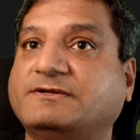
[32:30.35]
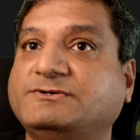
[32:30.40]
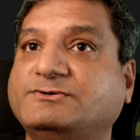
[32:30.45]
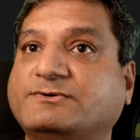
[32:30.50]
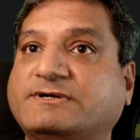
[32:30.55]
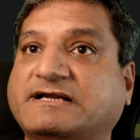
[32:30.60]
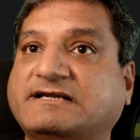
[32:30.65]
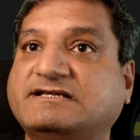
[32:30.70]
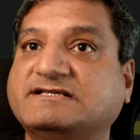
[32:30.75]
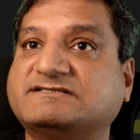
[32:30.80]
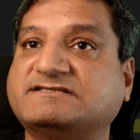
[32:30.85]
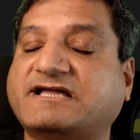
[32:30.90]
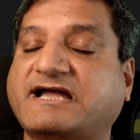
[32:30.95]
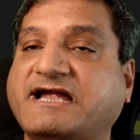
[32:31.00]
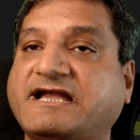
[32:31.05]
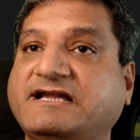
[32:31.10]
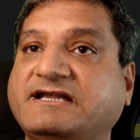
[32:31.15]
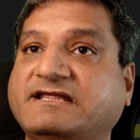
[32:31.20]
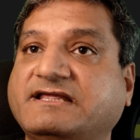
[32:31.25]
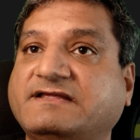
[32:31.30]
you can
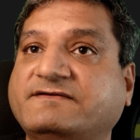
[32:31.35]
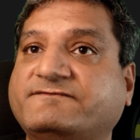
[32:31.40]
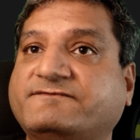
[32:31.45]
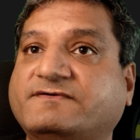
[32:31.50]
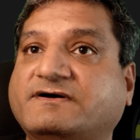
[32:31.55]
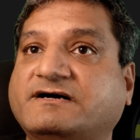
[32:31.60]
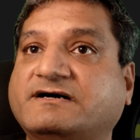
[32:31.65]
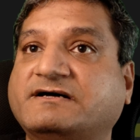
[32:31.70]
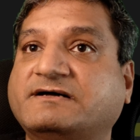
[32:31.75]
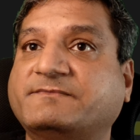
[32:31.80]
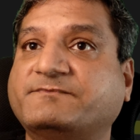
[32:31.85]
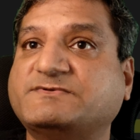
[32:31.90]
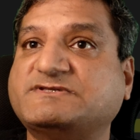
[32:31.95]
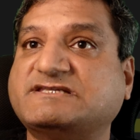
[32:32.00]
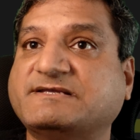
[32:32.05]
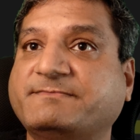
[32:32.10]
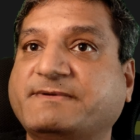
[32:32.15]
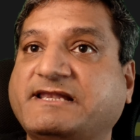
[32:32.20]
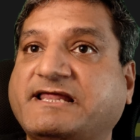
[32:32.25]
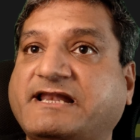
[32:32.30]
decide if a
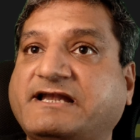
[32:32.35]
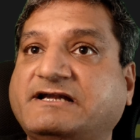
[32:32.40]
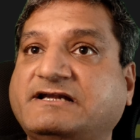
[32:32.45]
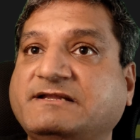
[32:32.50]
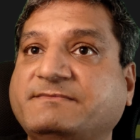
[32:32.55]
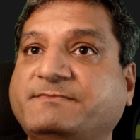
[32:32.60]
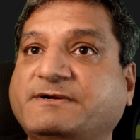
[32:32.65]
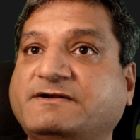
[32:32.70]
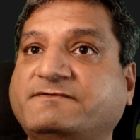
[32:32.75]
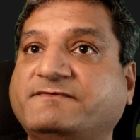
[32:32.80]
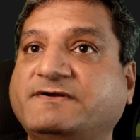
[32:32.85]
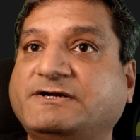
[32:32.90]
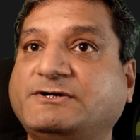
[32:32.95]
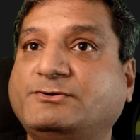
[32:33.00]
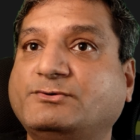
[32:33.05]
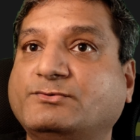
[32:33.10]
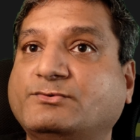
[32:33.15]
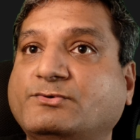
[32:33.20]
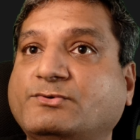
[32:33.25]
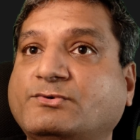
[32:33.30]
similarity
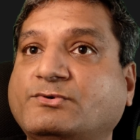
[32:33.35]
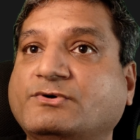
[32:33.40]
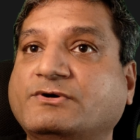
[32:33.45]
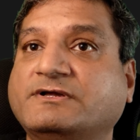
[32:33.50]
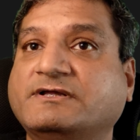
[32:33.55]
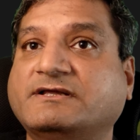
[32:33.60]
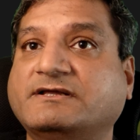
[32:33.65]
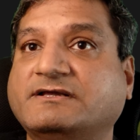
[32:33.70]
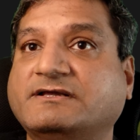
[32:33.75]
between two